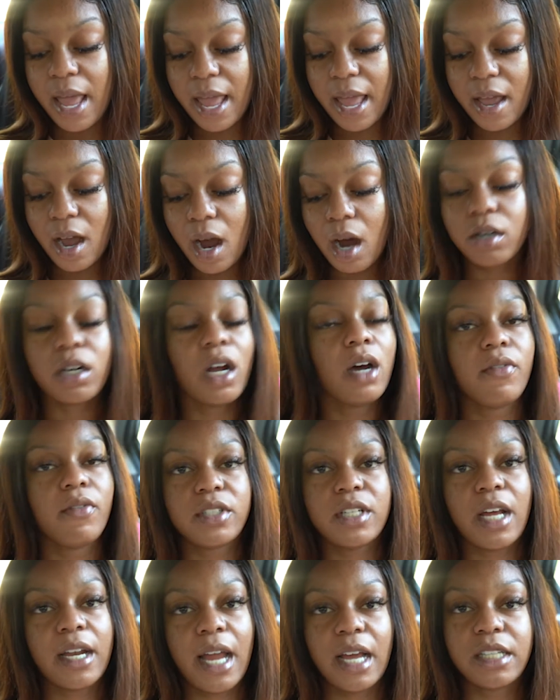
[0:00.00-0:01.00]
And
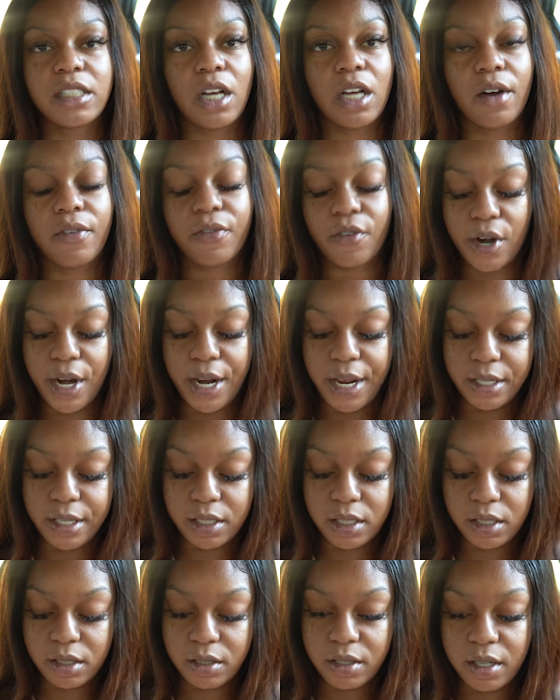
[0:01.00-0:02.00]
holdovers are not y'all
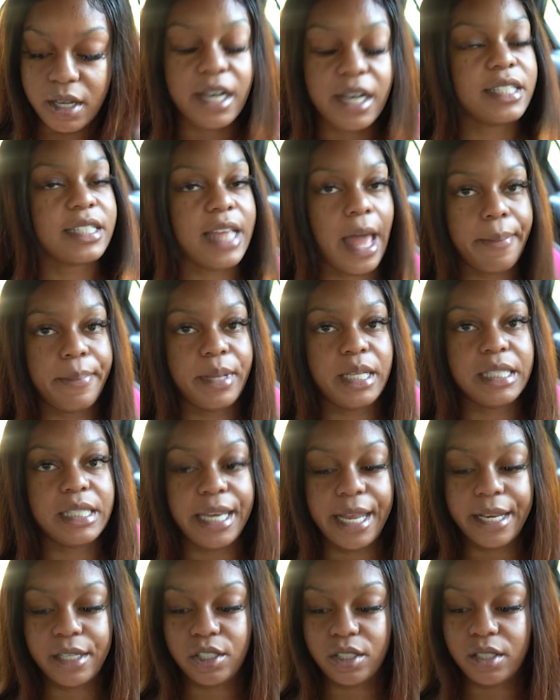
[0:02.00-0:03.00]
friends, because they be
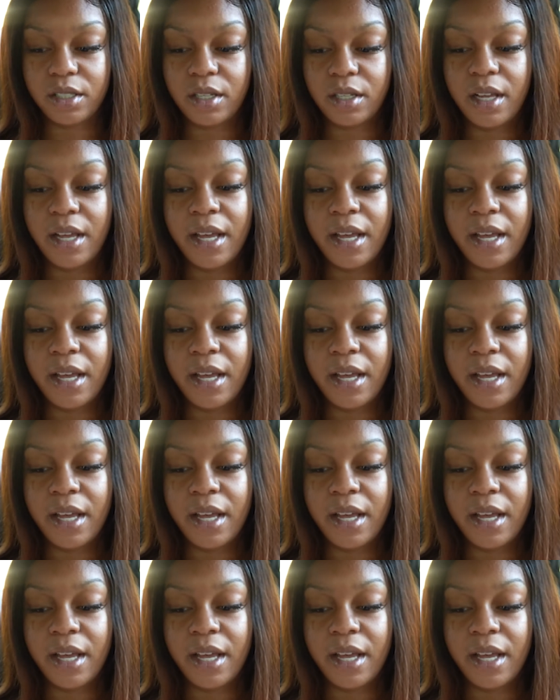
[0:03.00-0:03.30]
snitching.